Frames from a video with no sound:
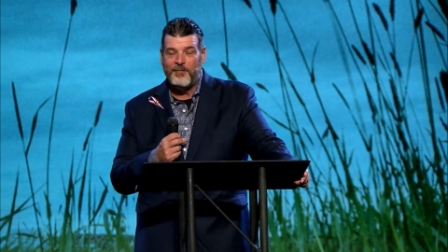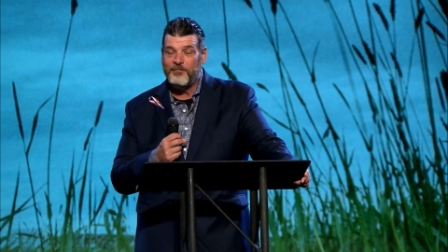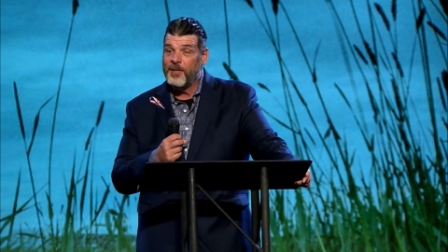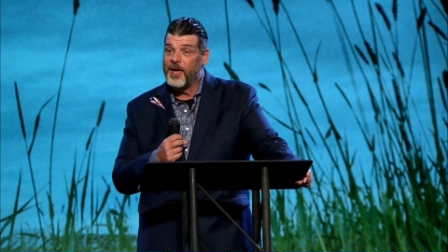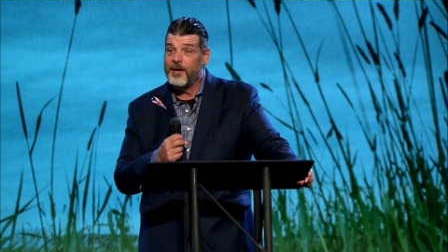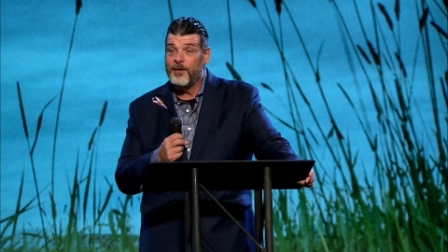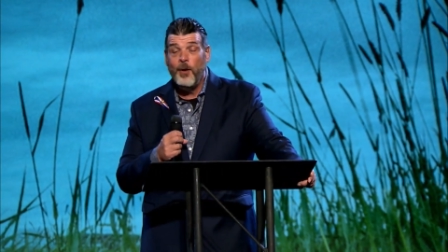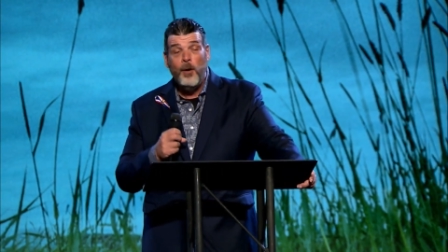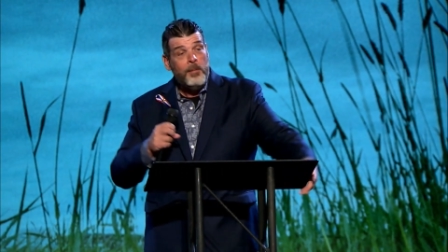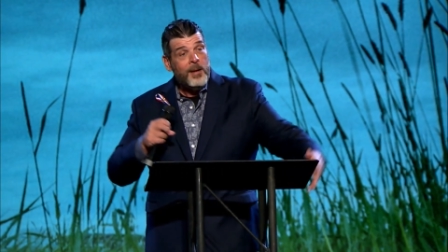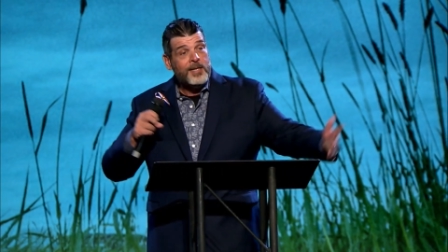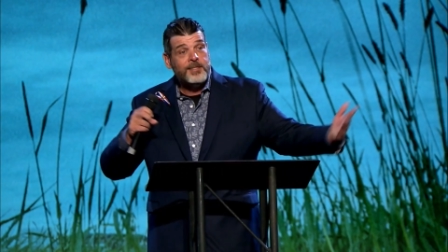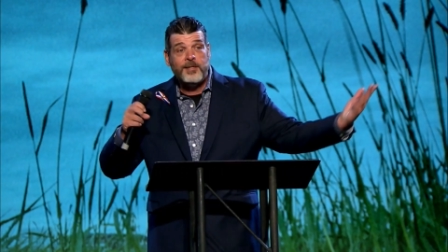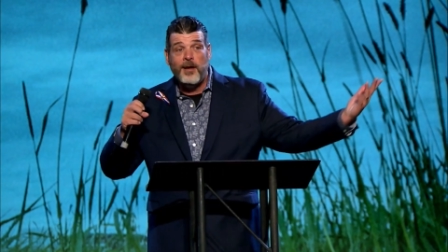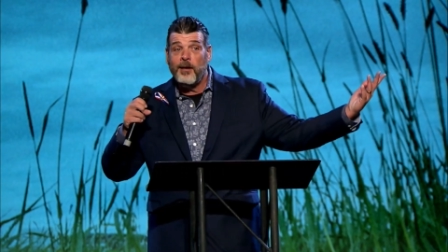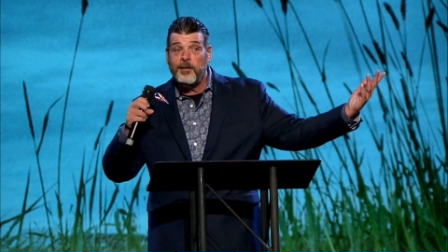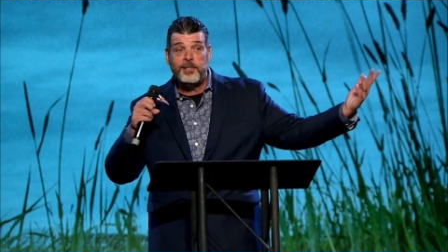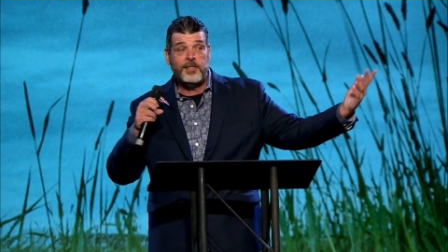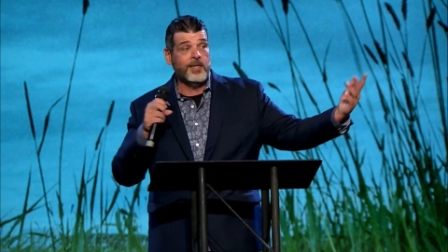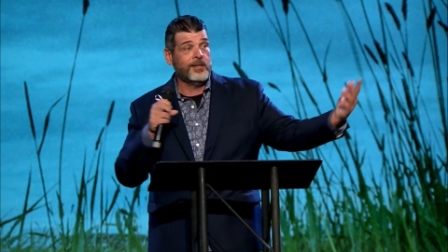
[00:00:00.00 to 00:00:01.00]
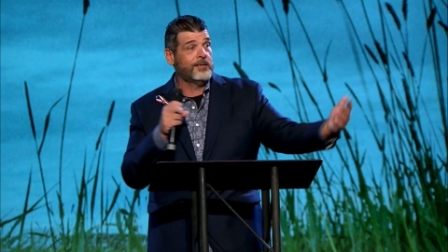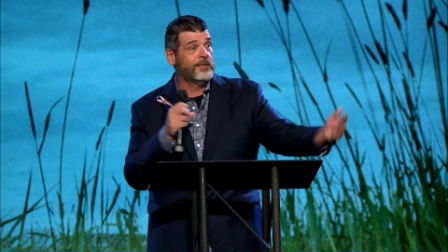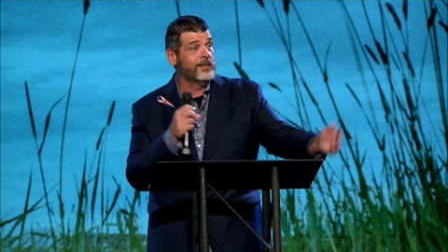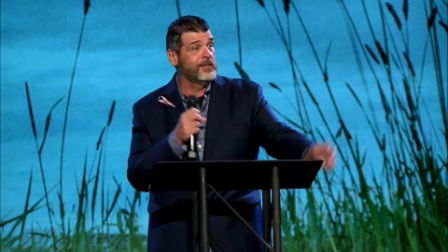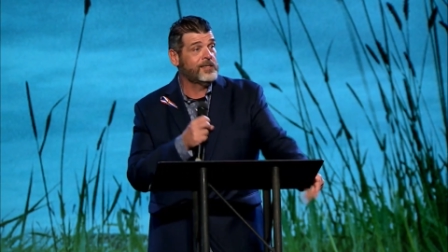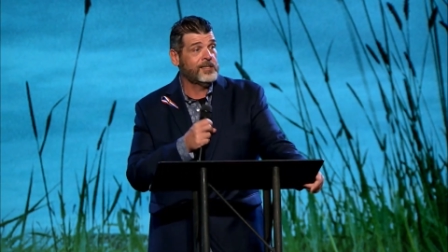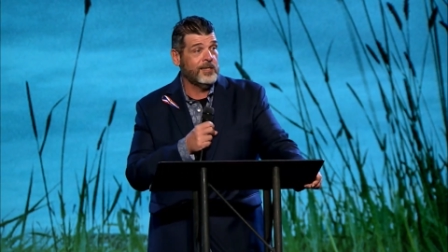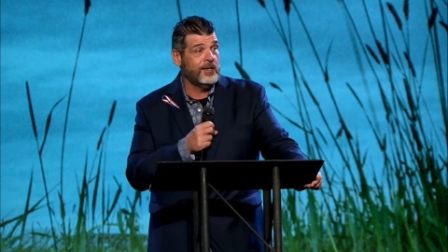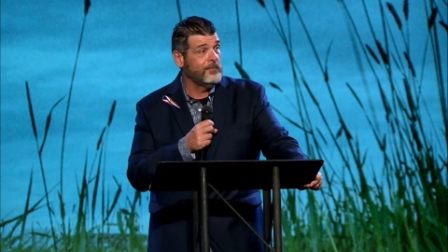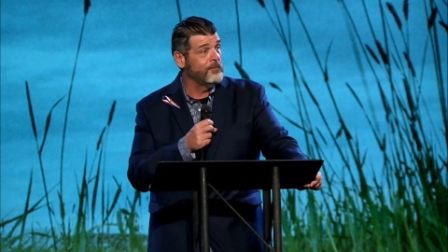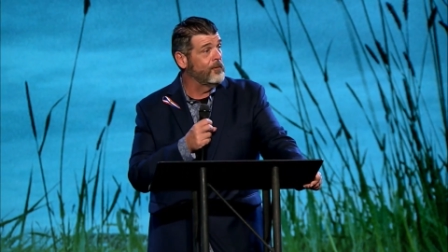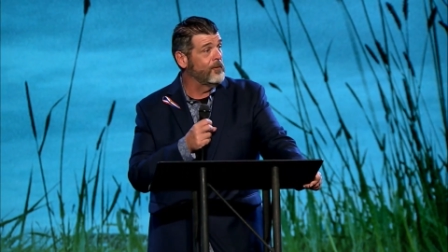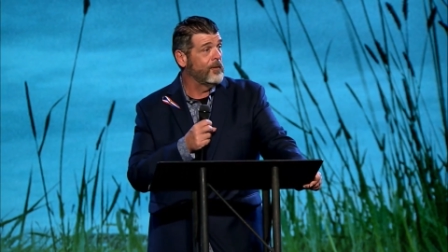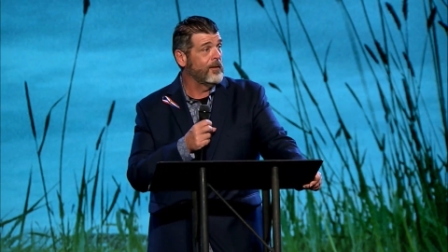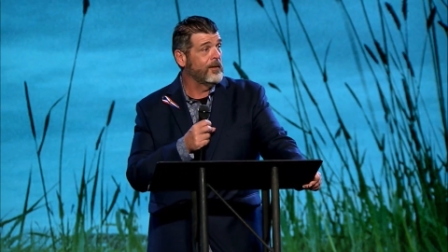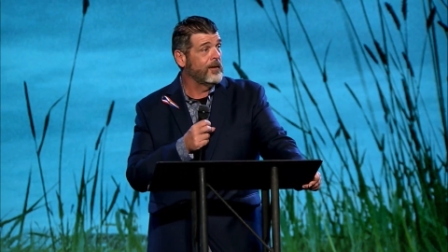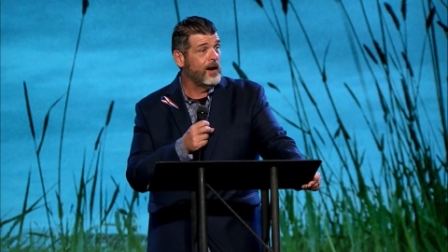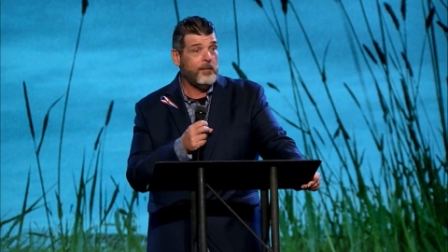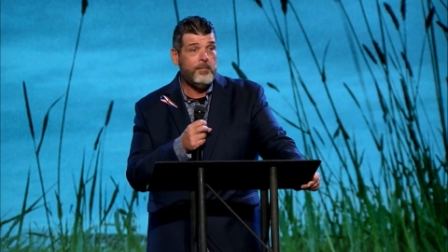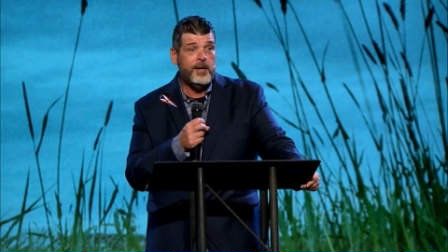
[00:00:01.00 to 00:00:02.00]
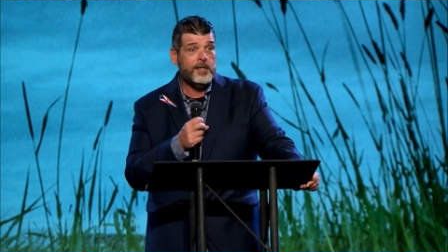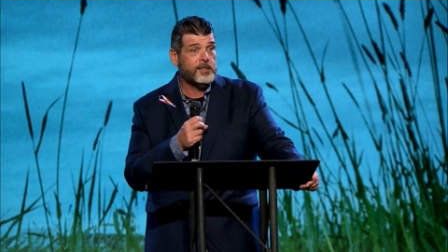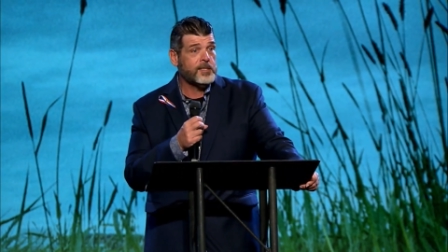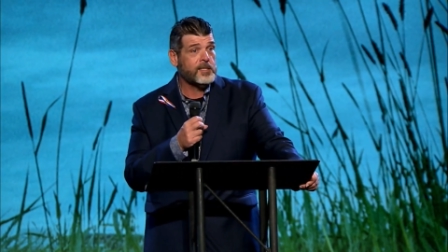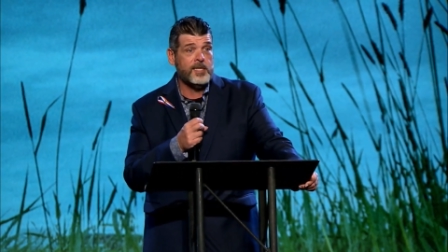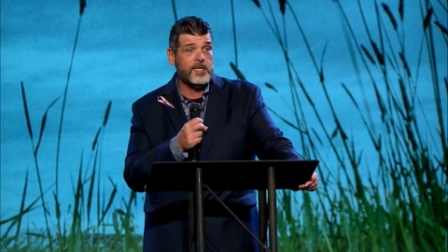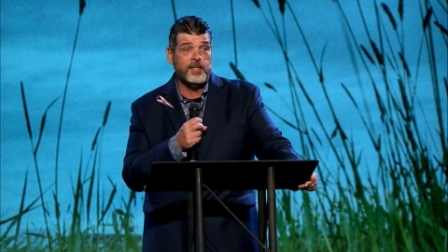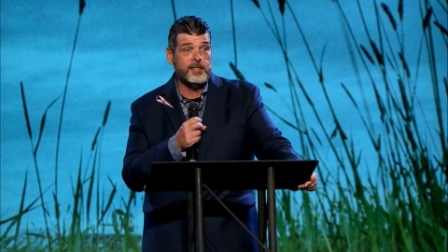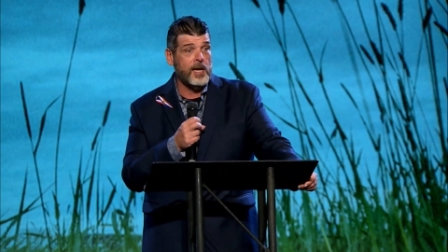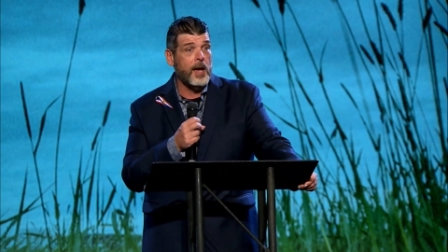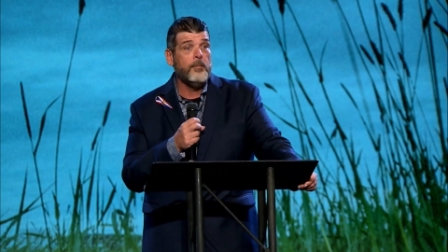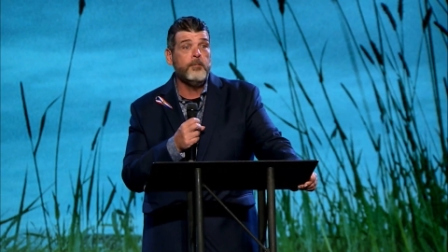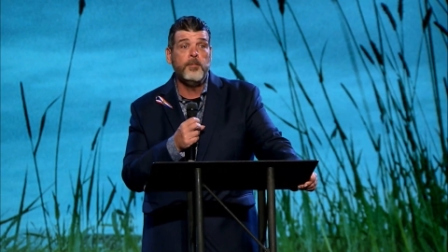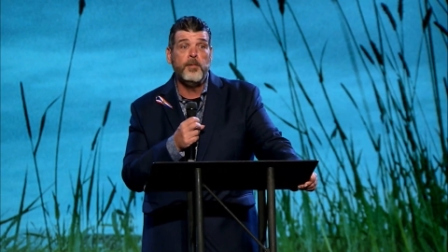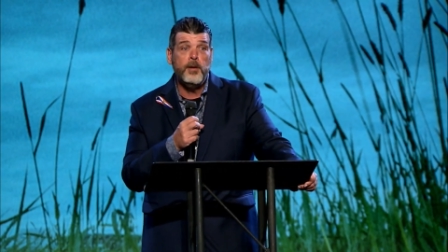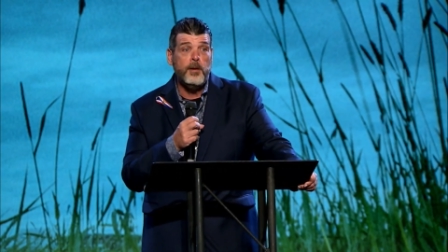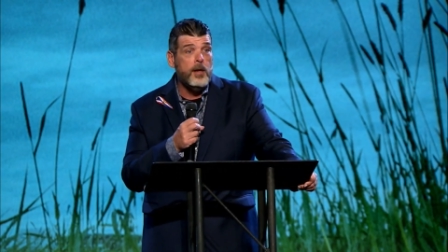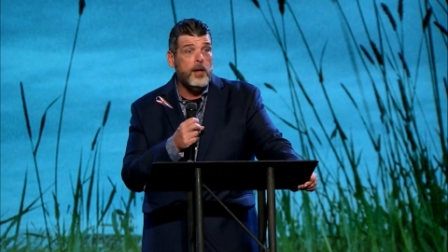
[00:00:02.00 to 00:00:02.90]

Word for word: man, nobody talks like this anymore. And everybody just thinks I'm